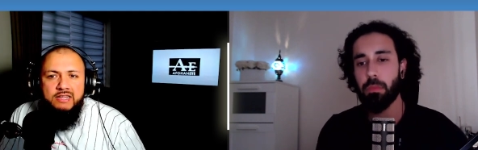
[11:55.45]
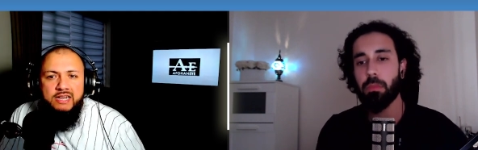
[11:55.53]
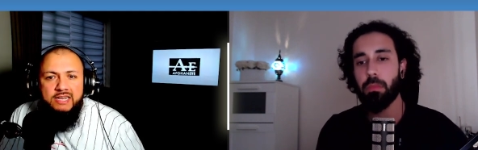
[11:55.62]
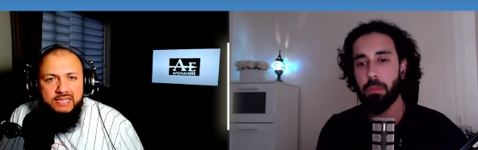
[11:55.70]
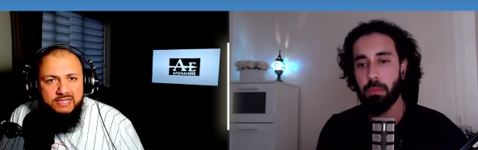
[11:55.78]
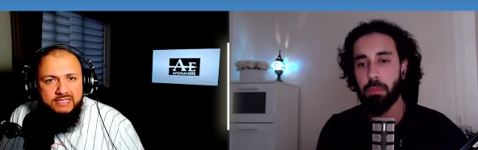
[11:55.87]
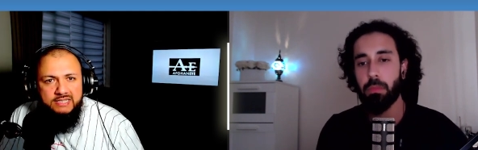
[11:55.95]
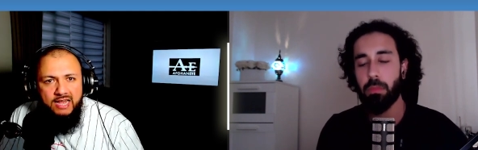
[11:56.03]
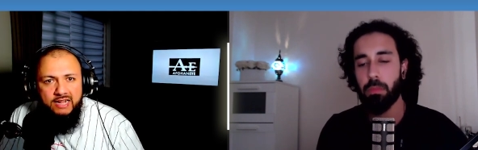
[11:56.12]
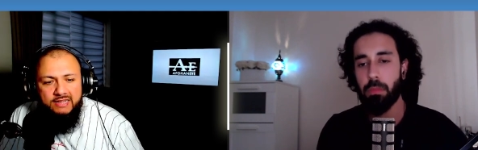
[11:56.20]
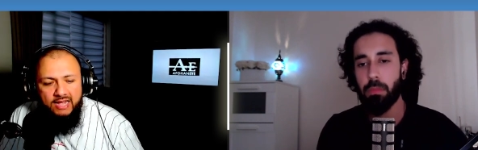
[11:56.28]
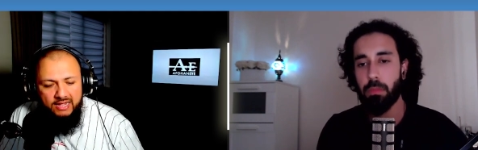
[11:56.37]
Speaker 1: And he
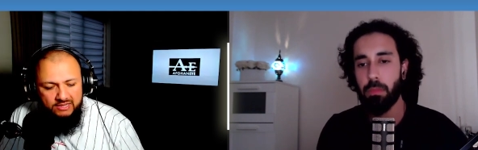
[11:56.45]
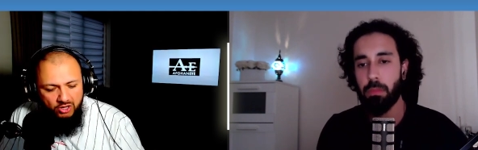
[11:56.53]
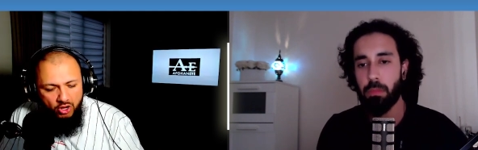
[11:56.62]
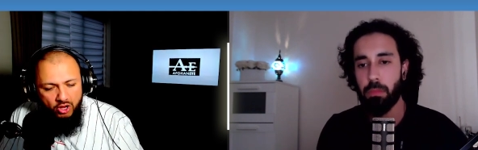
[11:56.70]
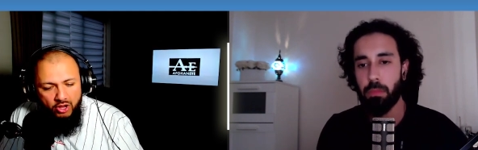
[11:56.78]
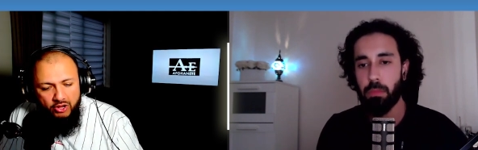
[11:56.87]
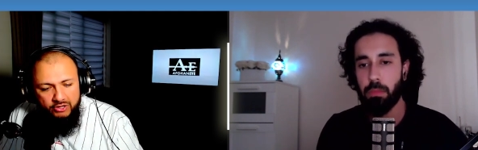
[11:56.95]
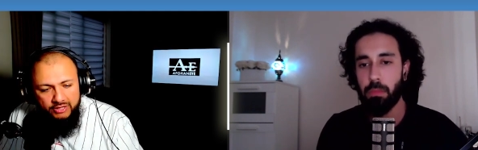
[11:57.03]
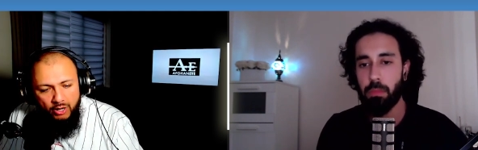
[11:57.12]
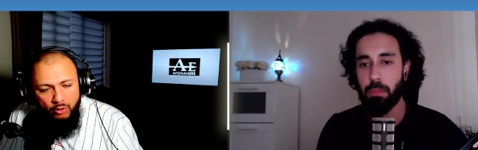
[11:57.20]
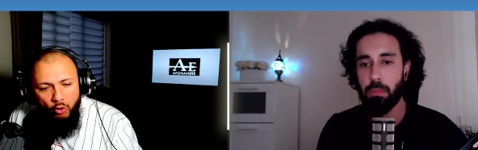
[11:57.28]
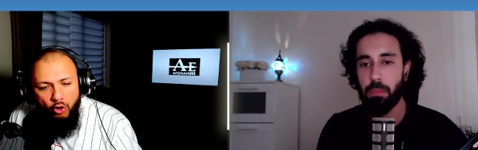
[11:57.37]
said that
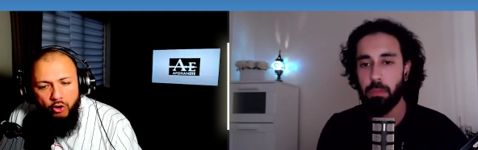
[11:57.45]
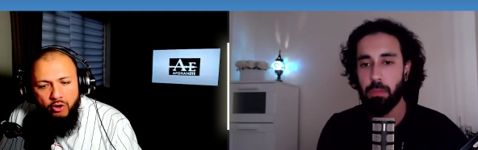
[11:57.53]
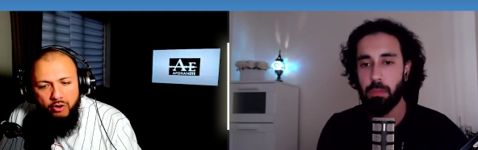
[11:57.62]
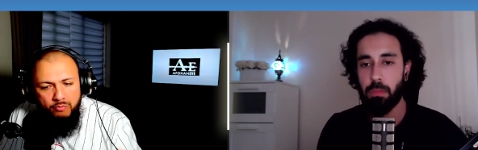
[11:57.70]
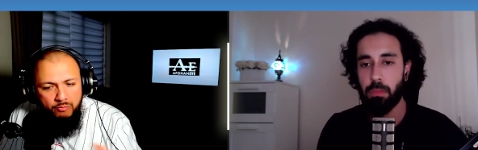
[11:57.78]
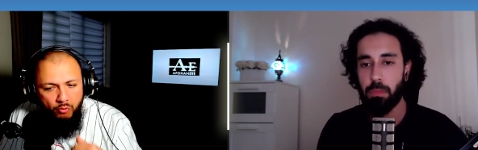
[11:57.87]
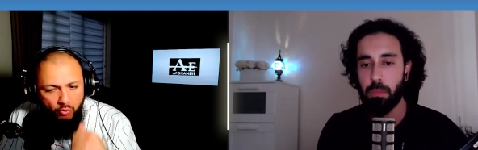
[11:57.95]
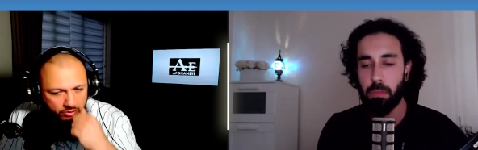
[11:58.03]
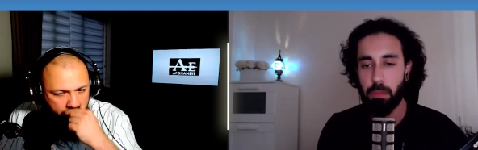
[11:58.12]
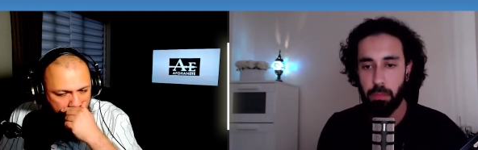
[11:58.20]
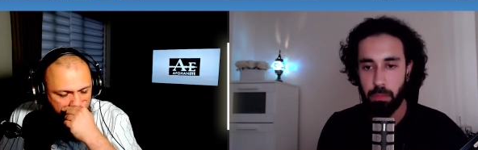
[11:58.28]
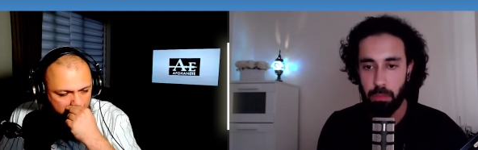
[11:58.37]
there were more
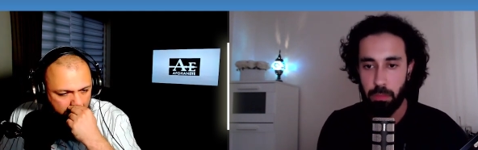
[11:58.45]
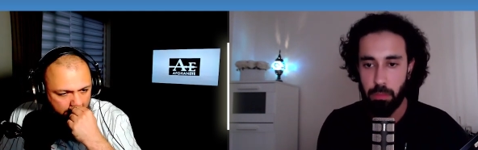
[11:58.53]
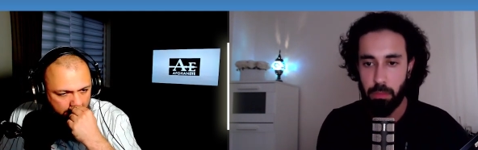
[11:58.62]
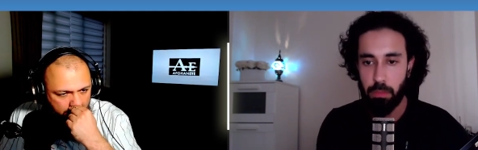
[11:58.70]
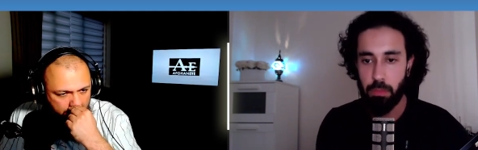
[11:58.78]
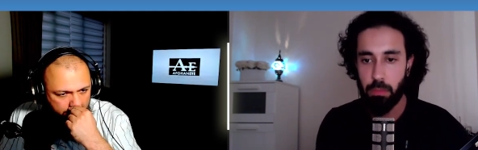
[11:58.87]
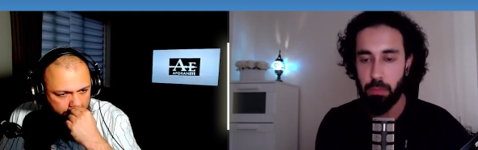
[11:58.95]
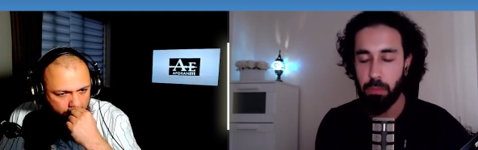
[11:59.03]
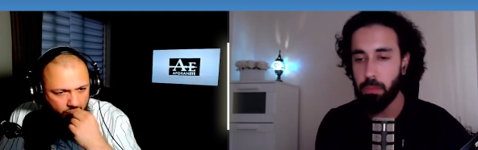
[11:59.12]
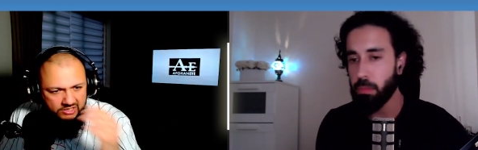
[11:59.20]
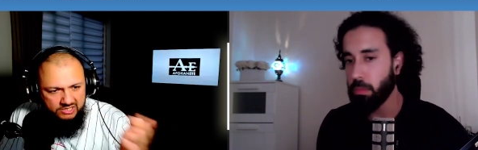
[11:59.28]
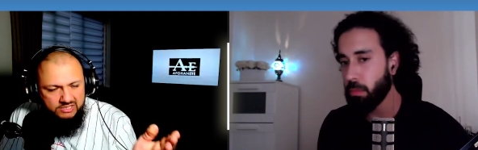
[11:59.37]
than uh,
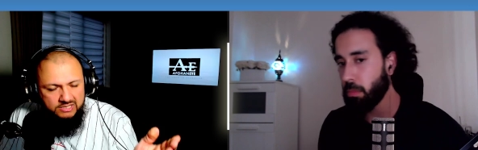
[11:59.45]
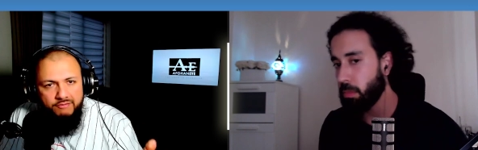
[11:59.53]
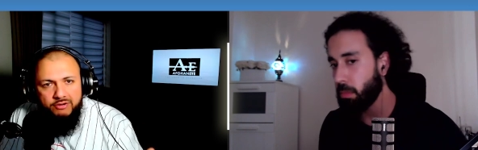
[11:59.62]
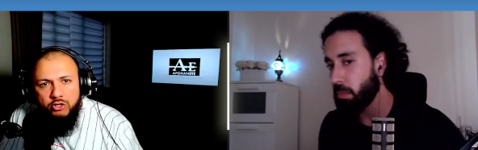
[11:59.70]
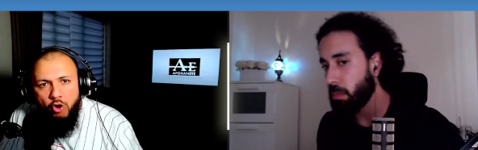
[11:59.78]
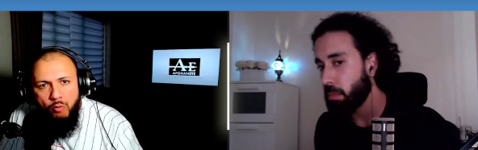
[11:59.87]
27